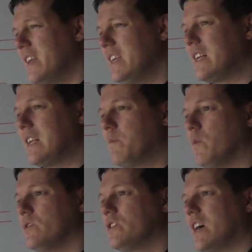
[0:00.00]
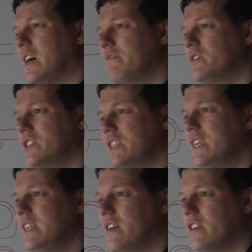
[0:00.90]
E-clip ones that I've
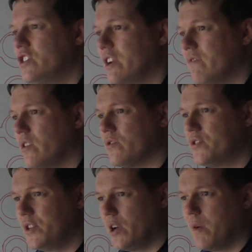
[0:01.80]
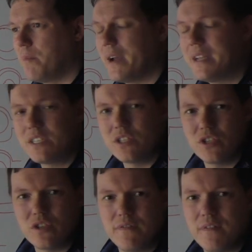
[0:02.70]
seen are generally on dirt bikes and
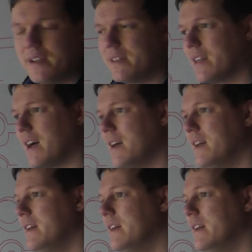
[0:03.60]
stuff like that,